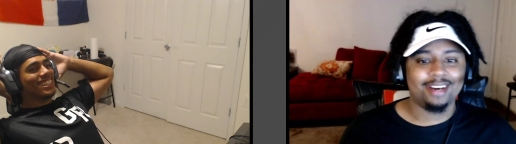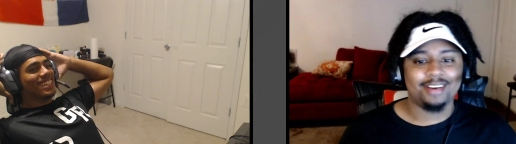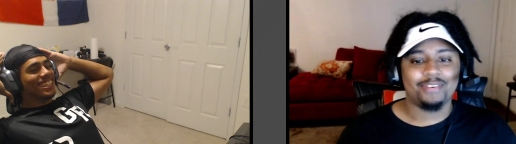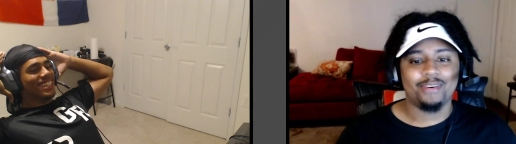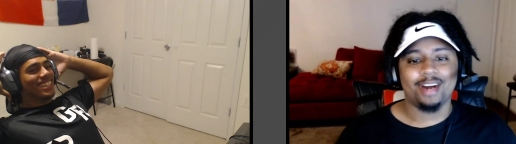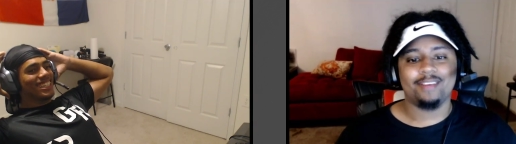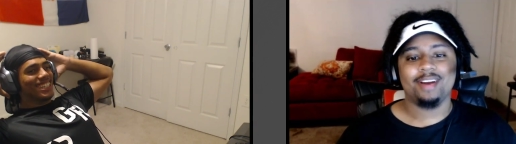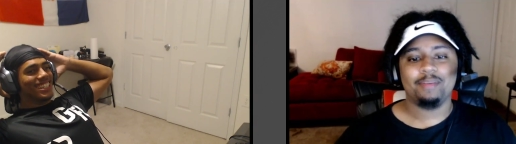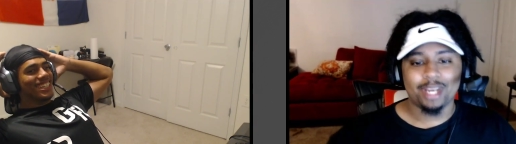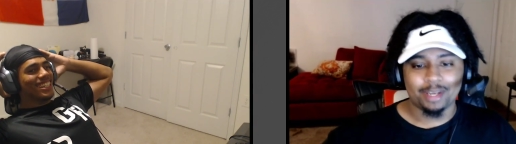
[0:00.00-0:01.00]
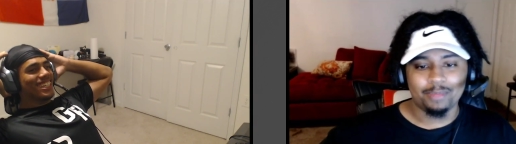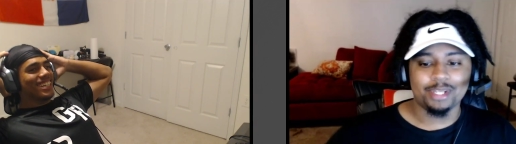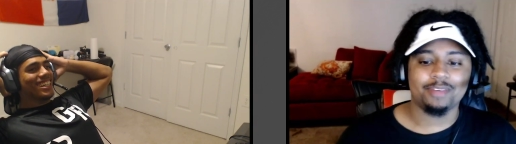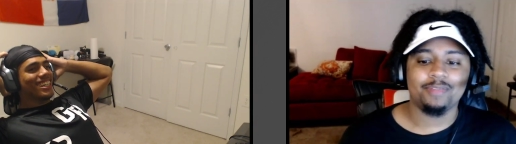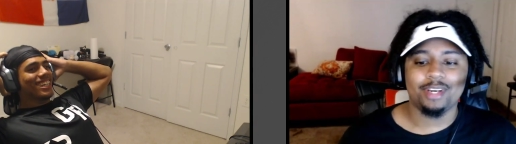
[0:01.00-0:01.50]
Speaker 1: or whatever, and make a music
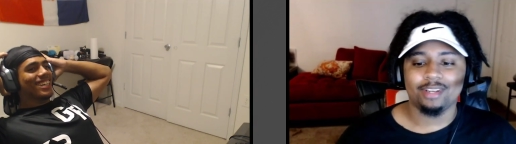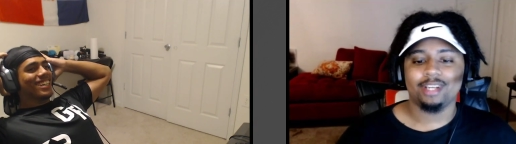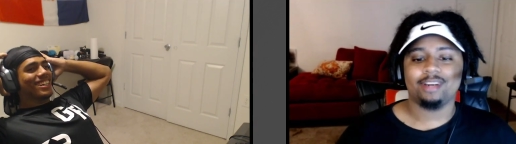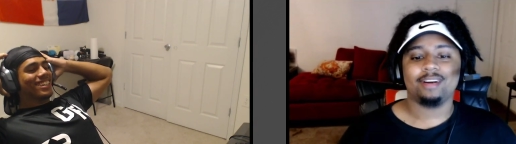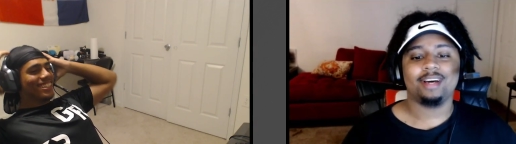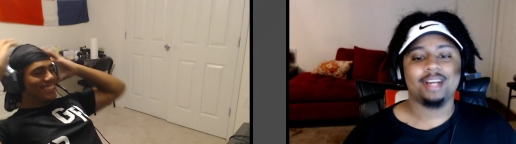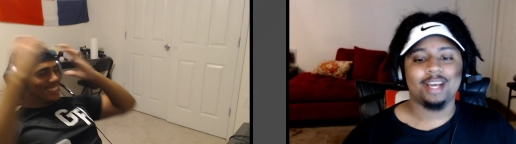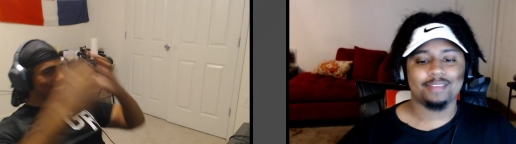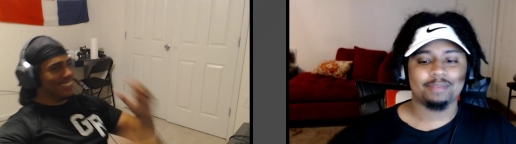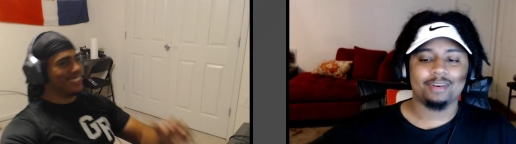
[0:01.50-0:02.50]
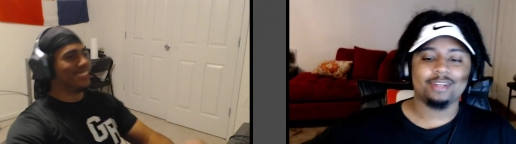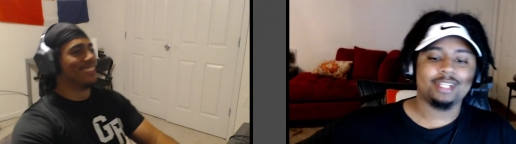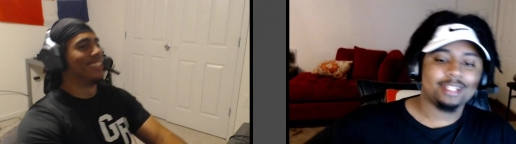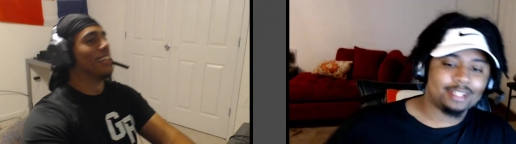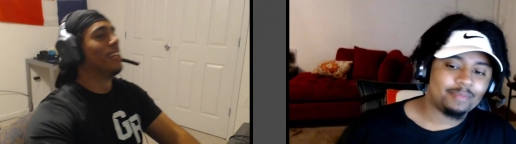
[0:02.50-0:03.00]
video later on. Have some girls dancing in
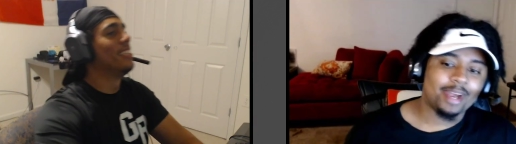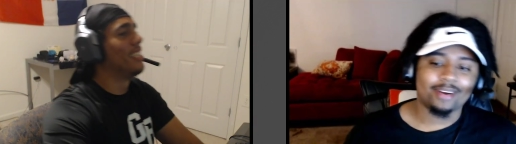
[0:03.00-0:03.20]
the background you,